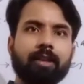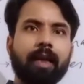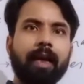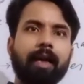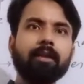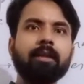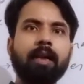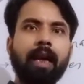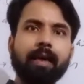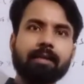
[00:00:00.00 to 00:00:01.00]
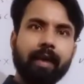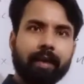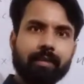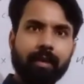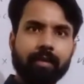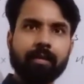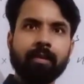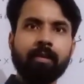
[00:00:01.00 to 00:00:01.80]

at x-axis.